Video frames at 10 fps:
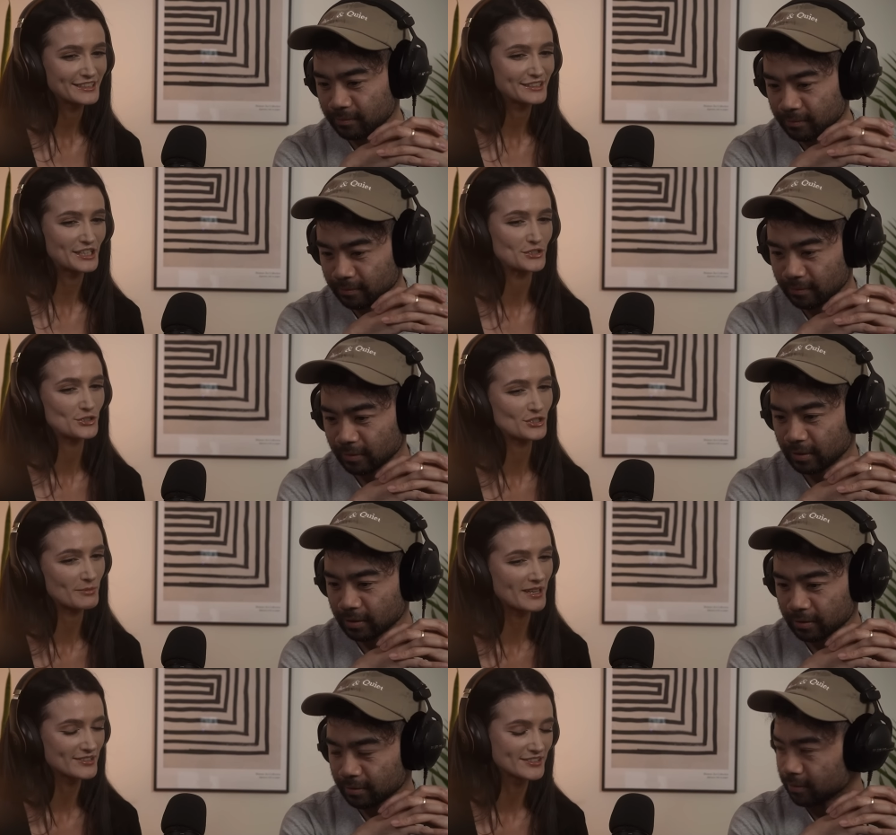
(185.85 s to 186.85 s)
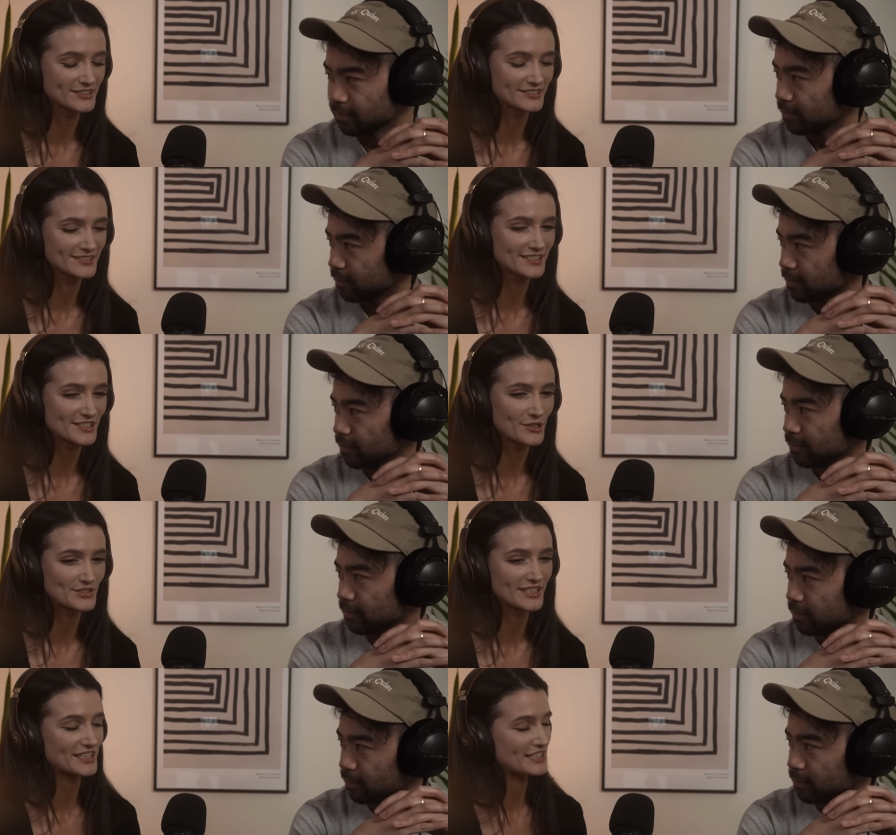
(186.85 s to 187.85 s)
Speaker 1: the instrumental
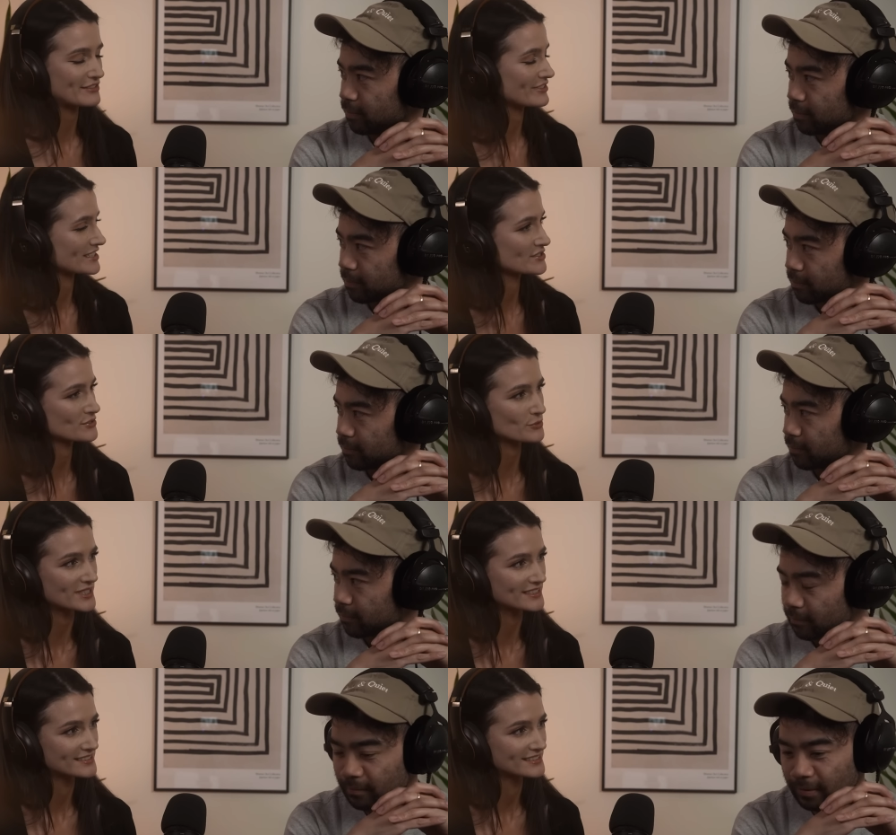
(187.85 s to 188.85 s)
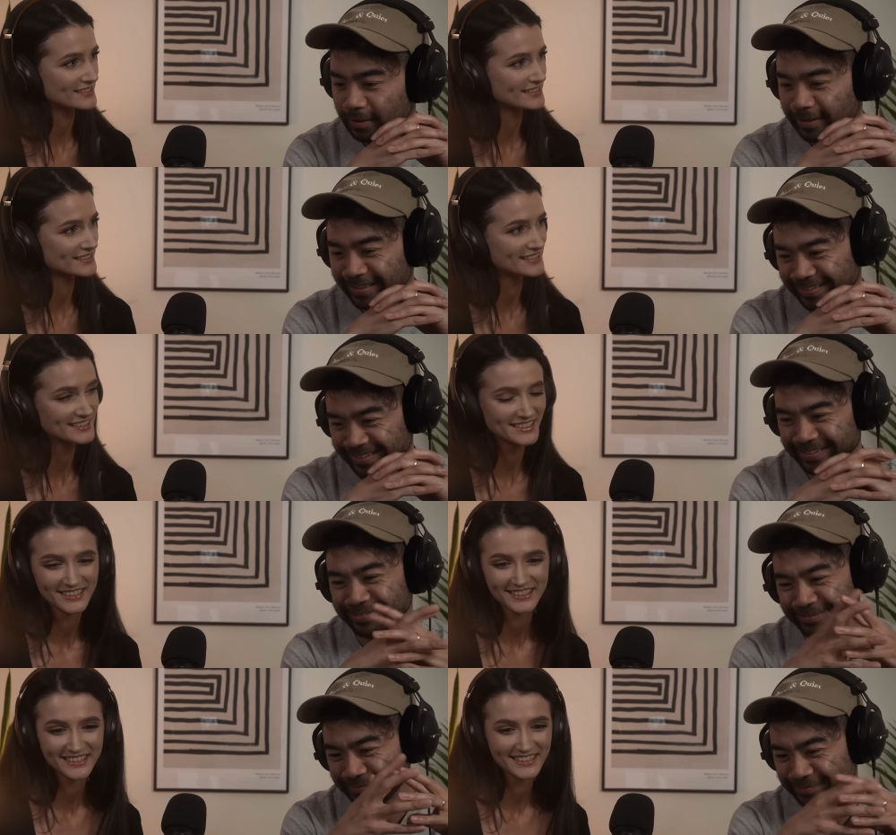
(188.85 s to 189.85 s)
sounds like Aphex
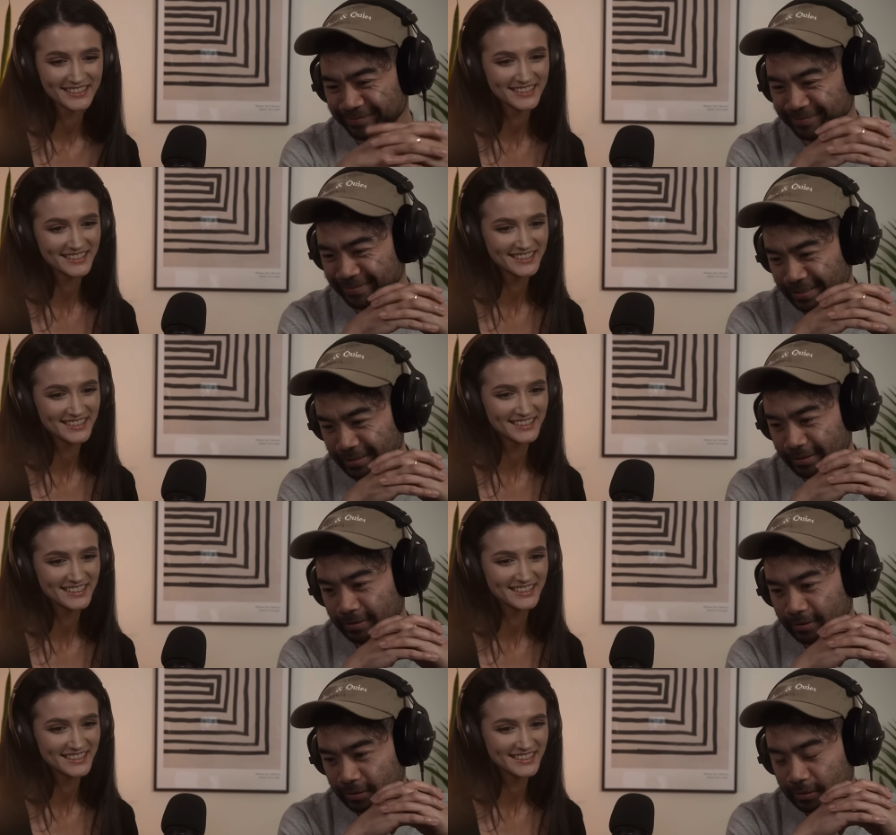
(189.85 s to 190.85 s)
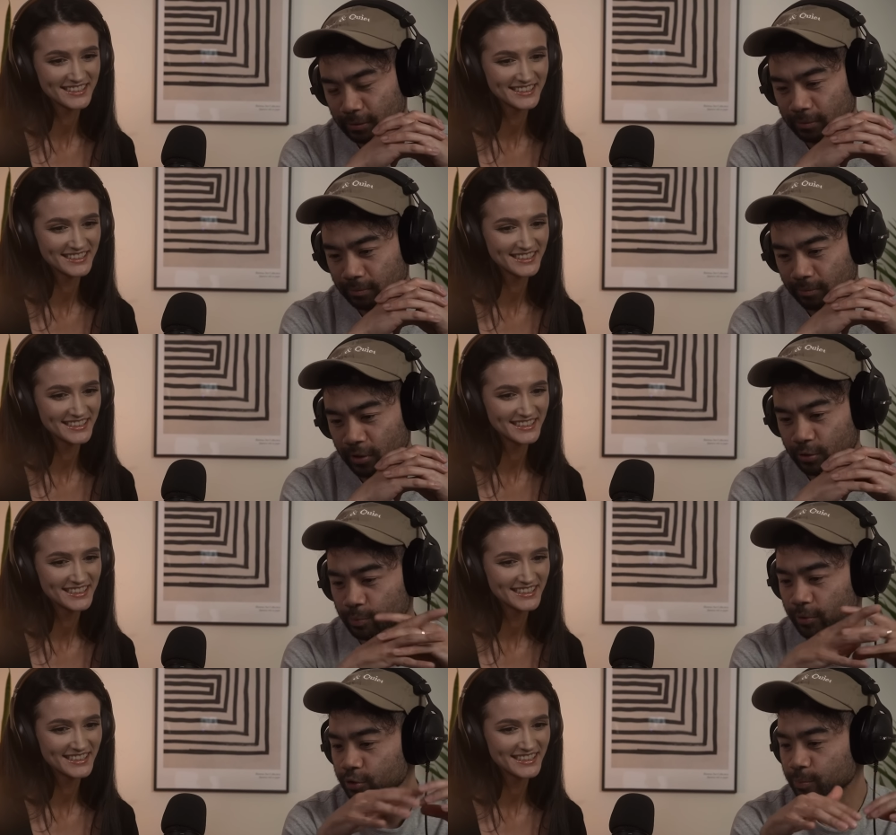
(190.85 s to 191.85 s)
Twin.
Speaker 2: This
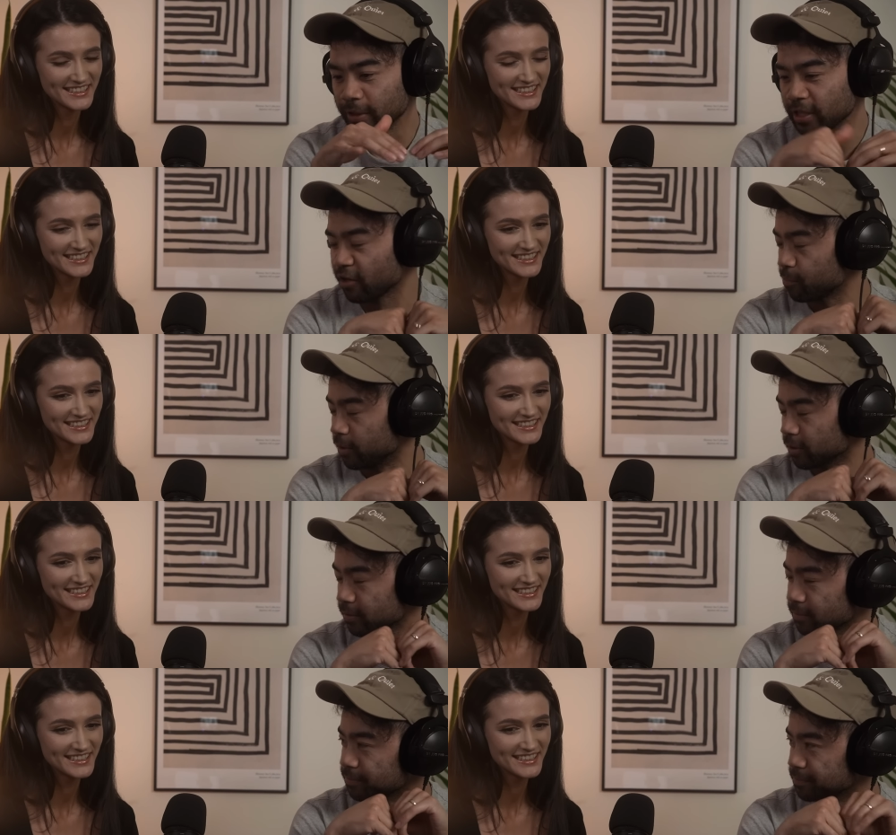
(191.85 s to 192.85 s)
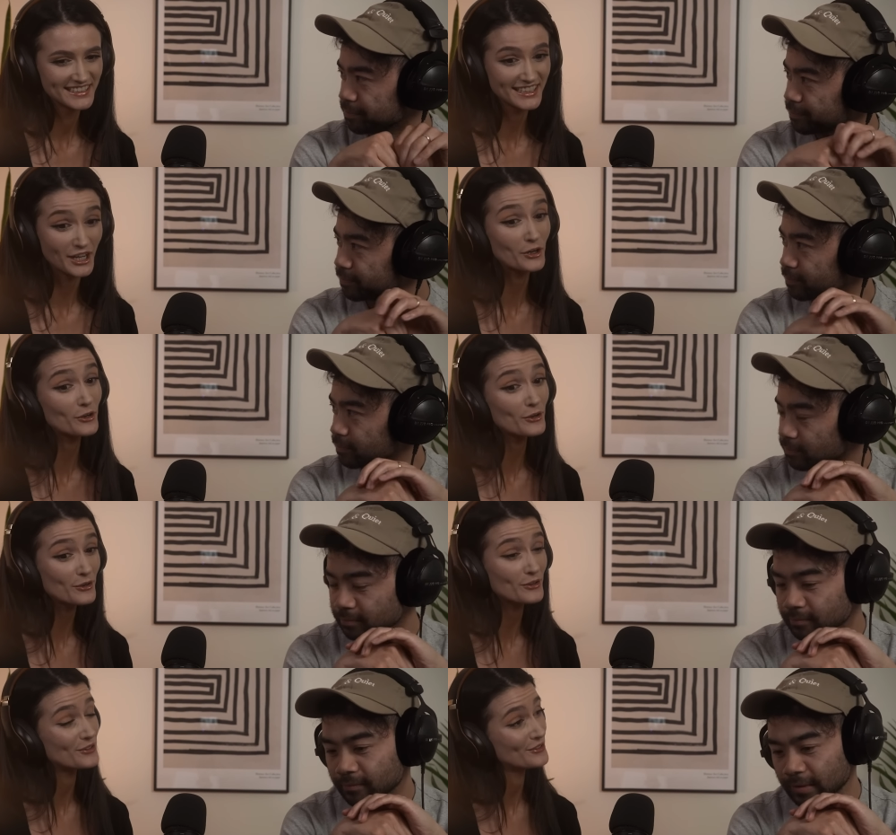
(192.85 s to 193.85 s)
was produced by Daft Punk.
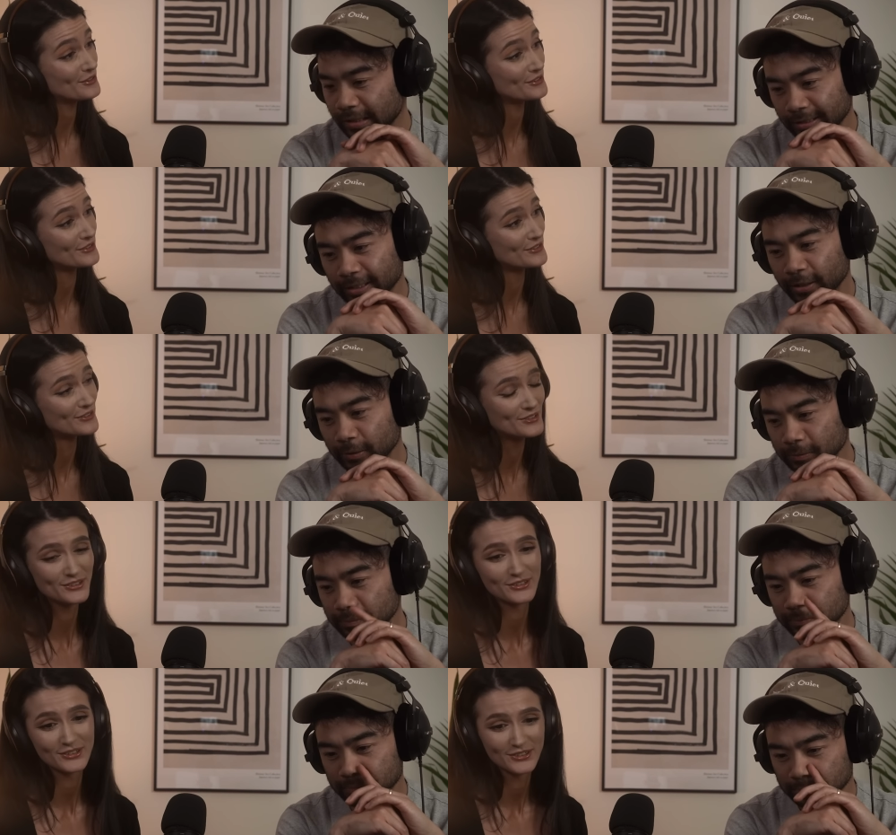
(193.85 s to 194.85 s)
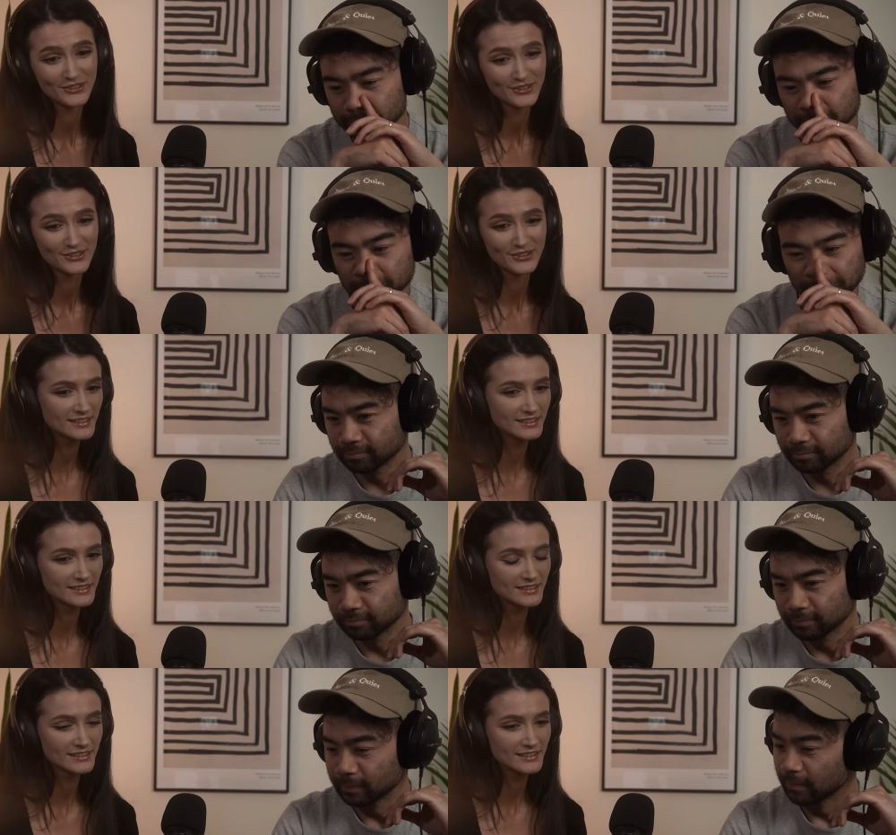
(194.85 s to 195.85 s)
Speaker 1: Oh.
Speaker 2: Yeah.
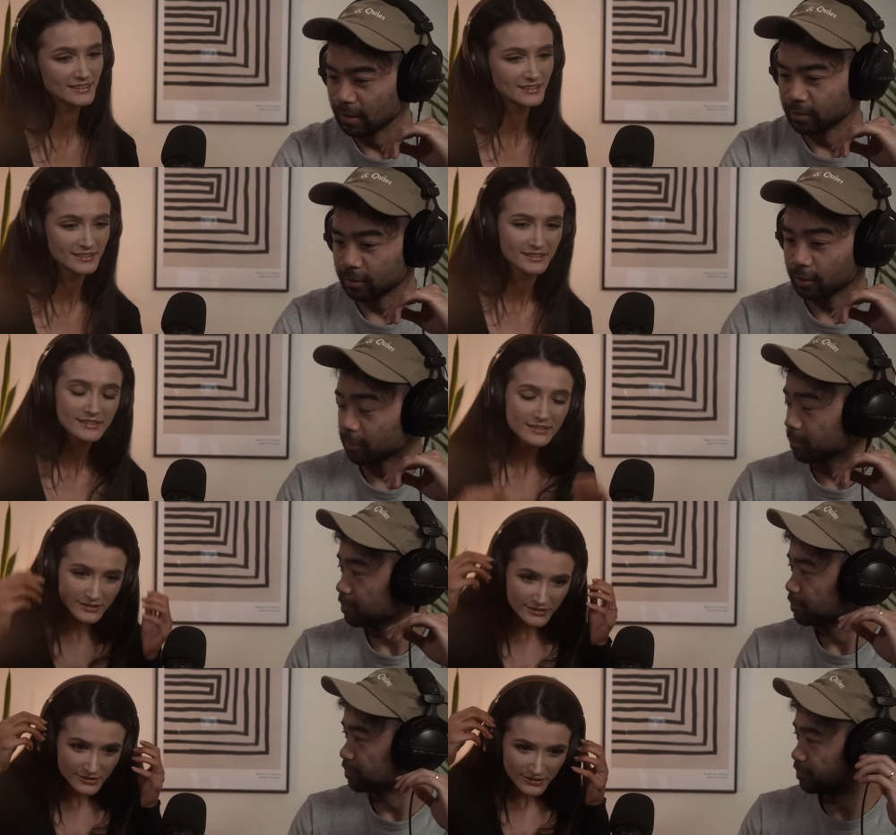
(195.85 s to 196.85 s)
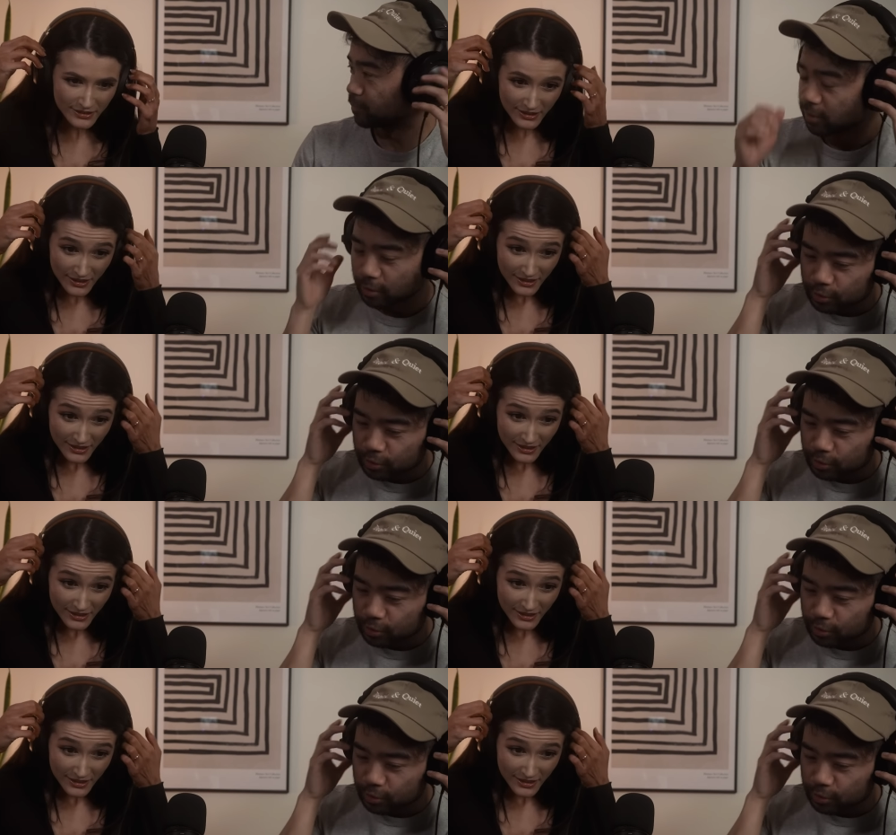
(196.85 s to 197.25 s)
Yeah. So